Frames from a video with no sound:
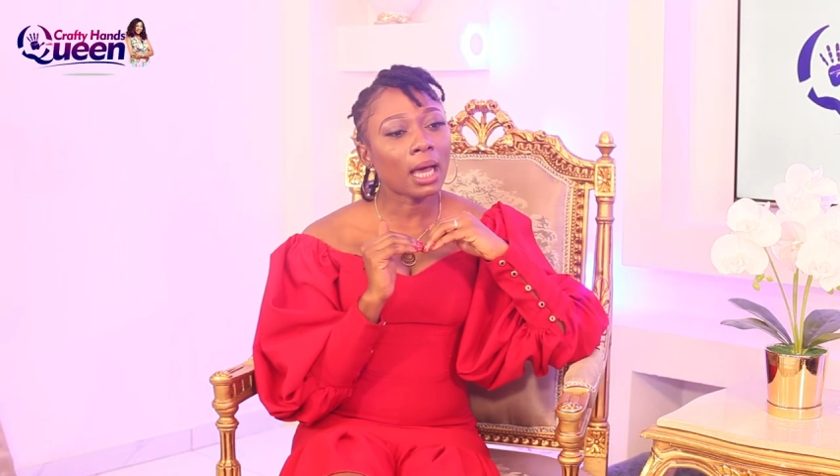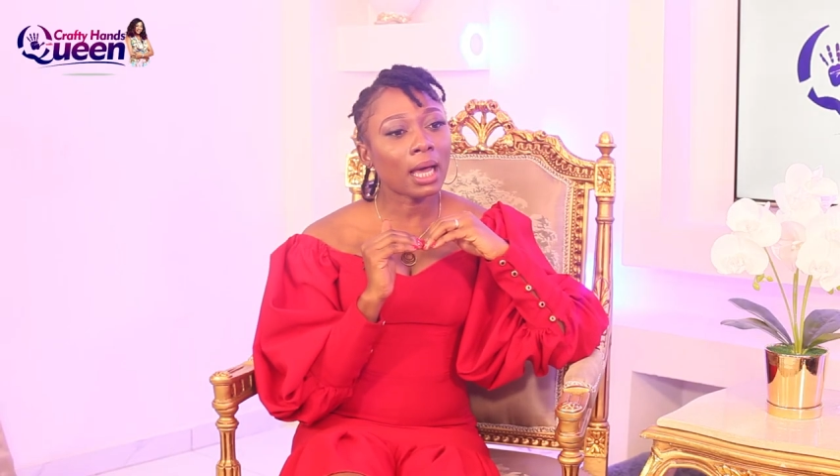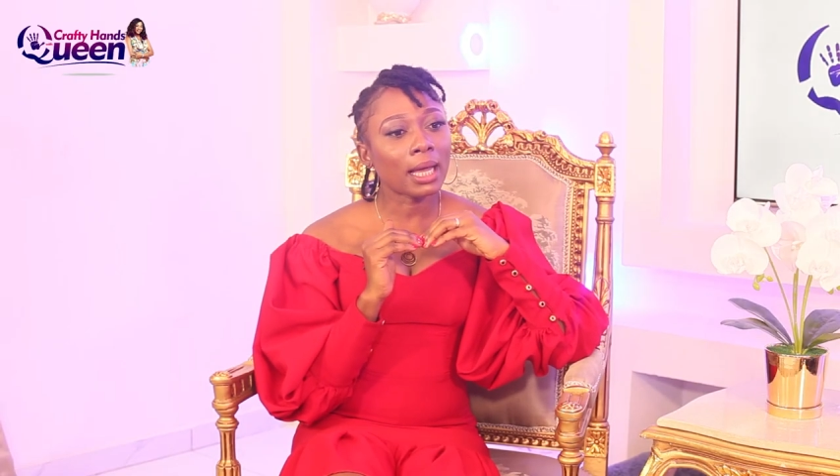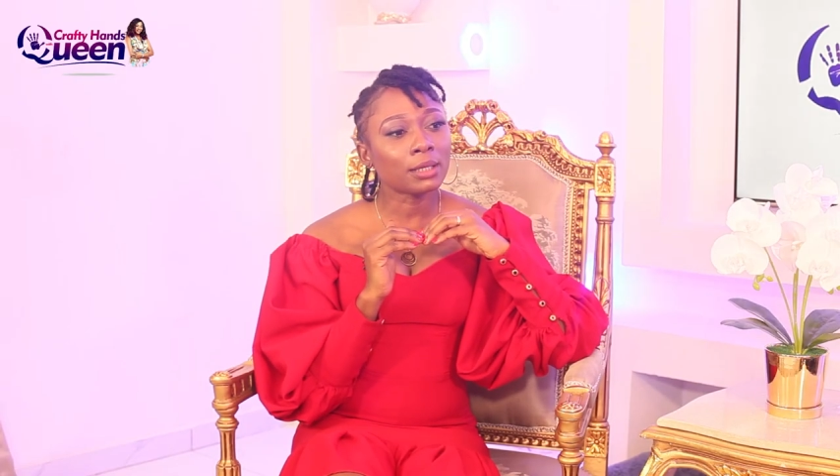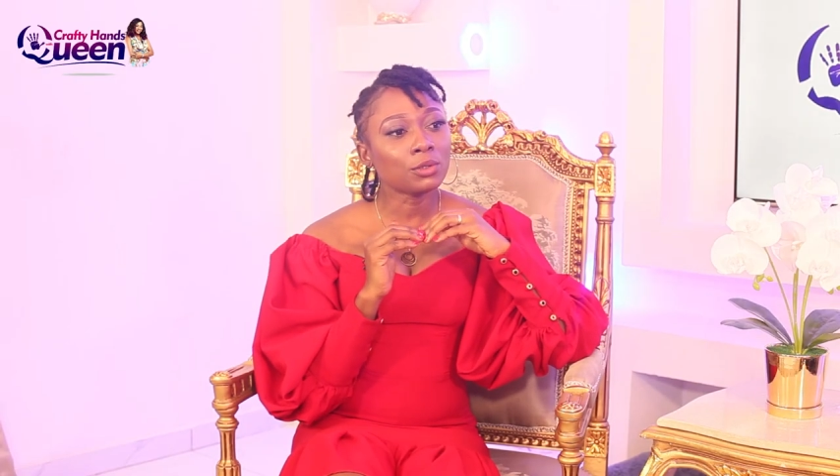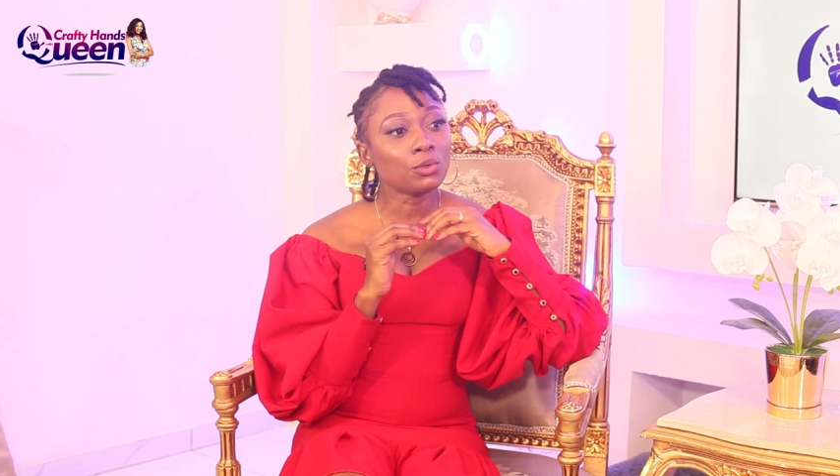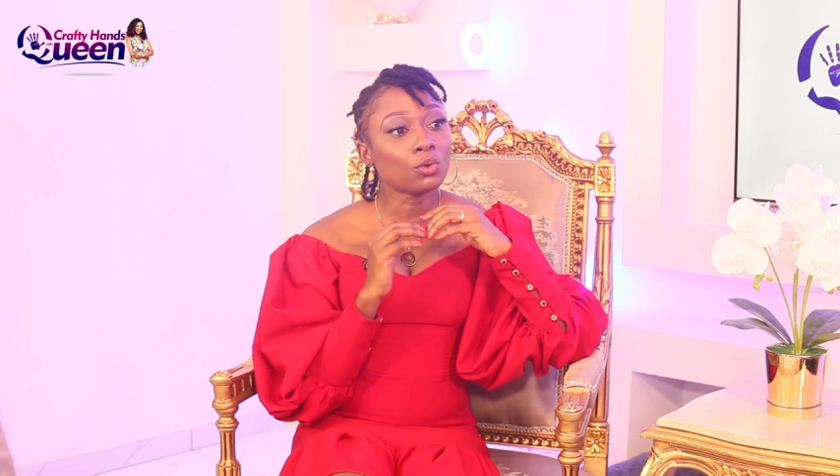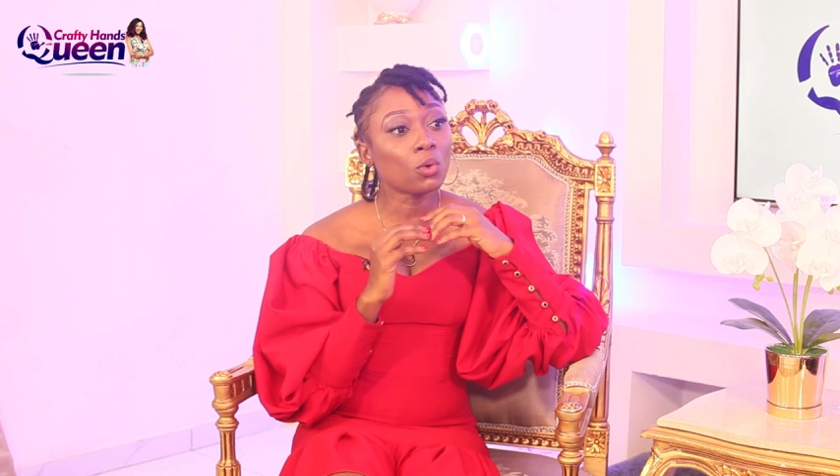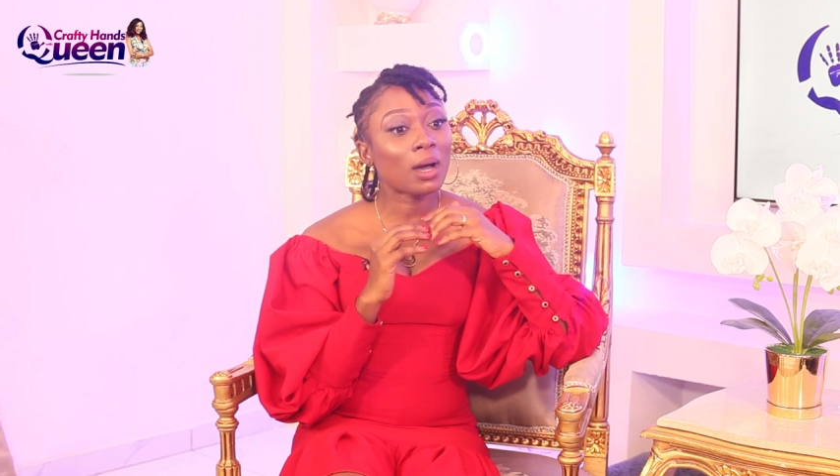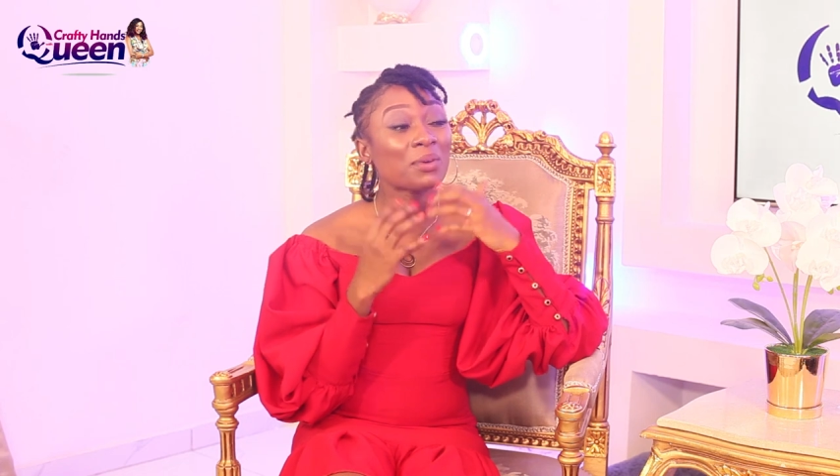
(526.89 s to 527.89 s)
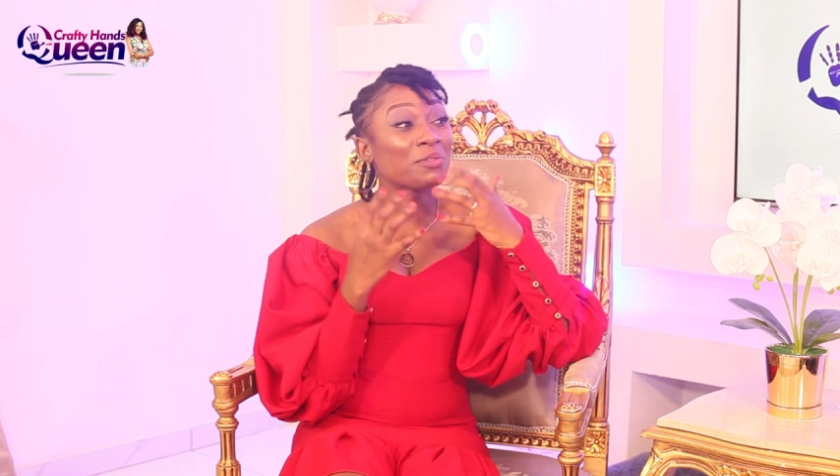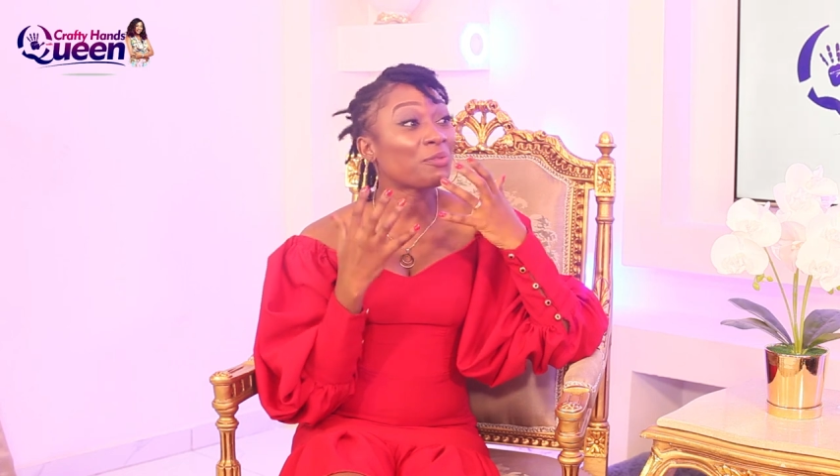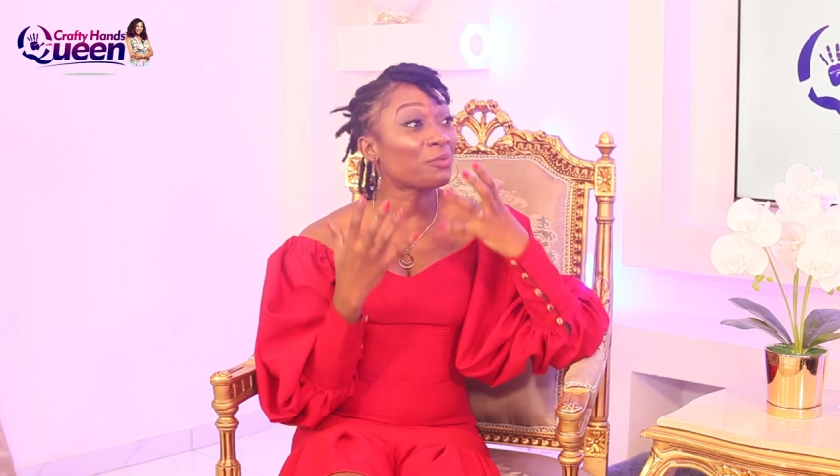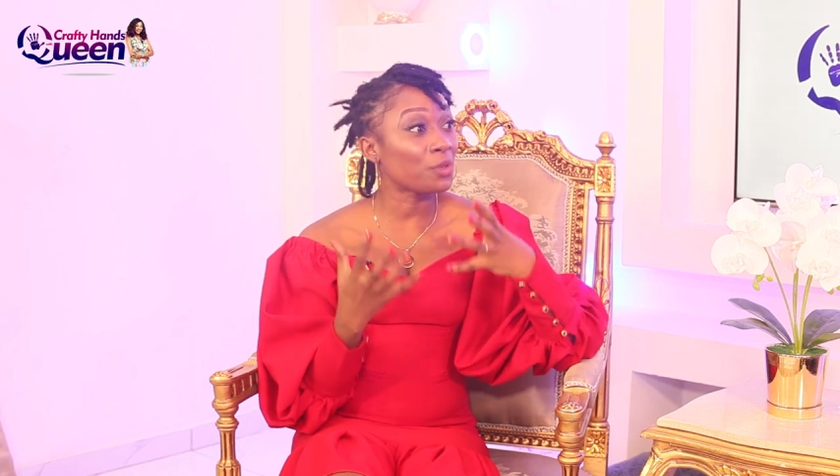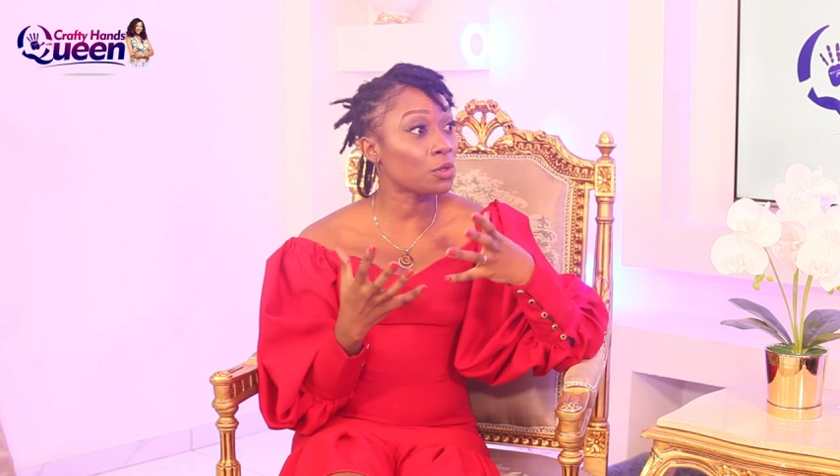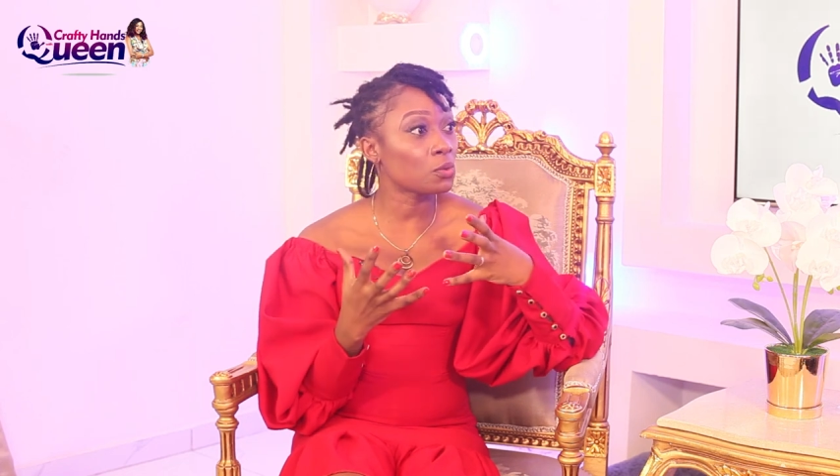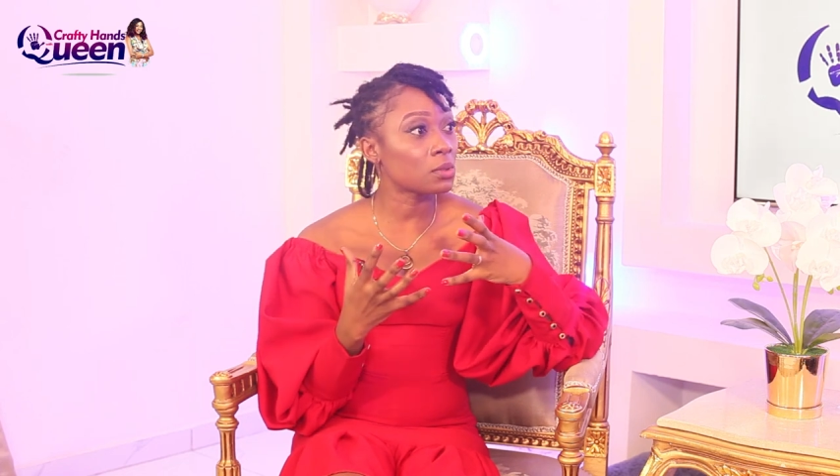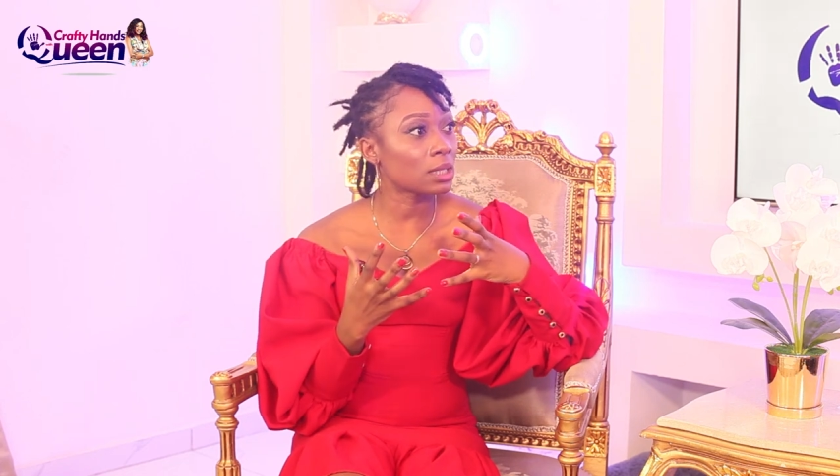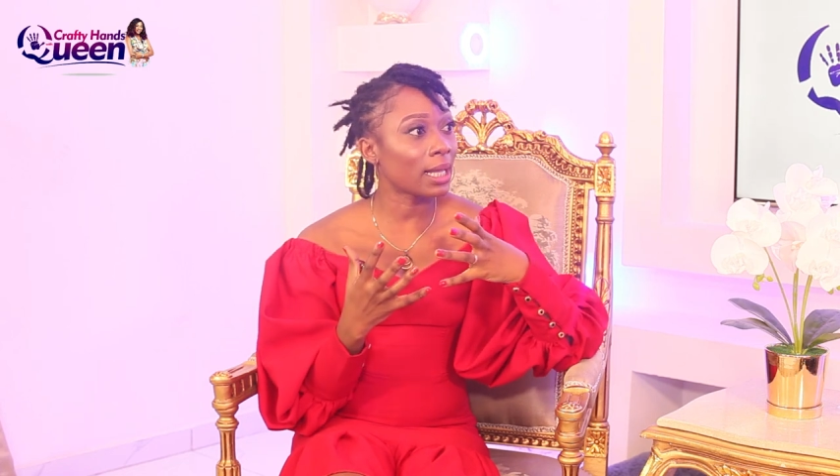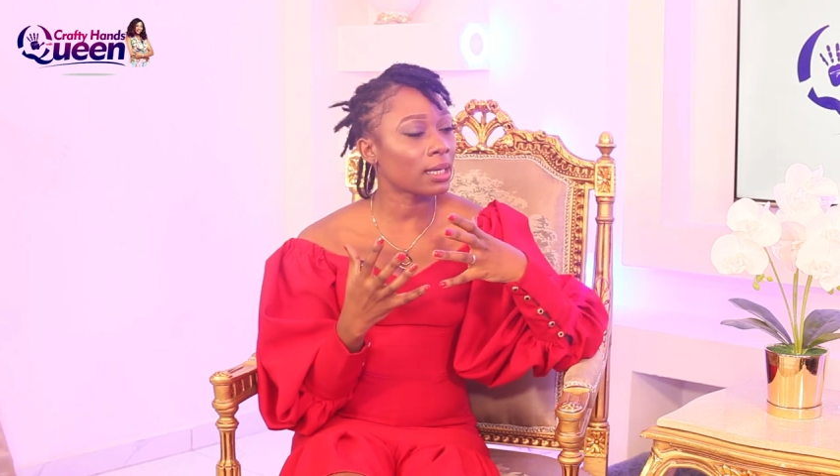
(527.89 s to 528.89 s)
I know how it
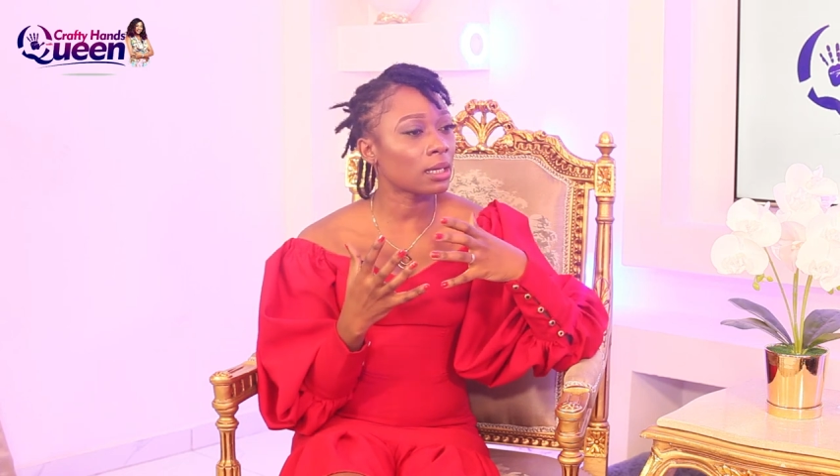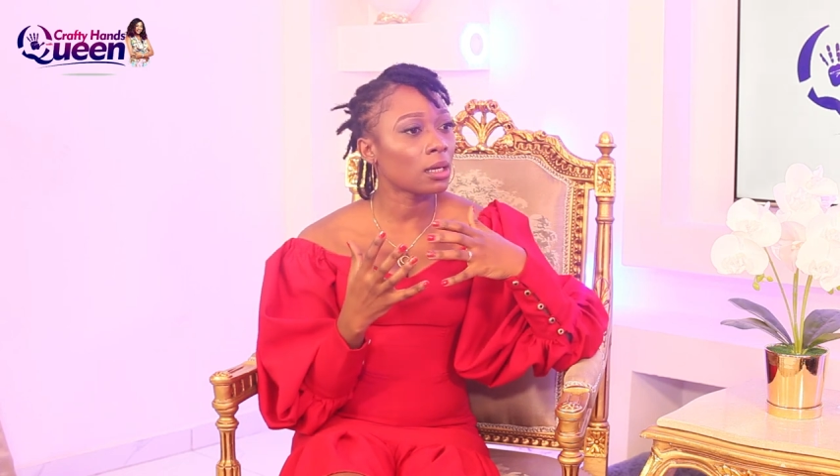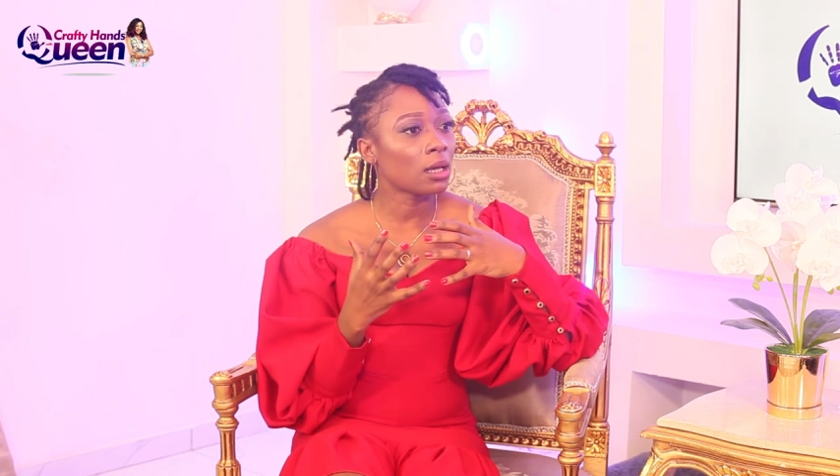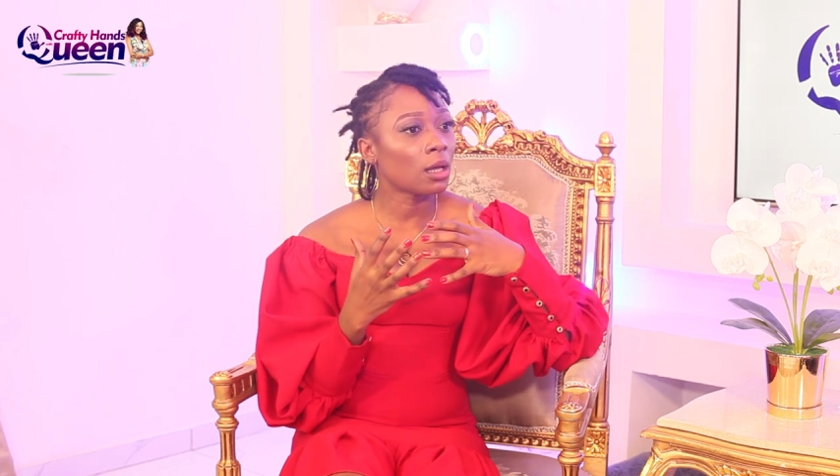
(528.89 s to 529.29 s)
feels like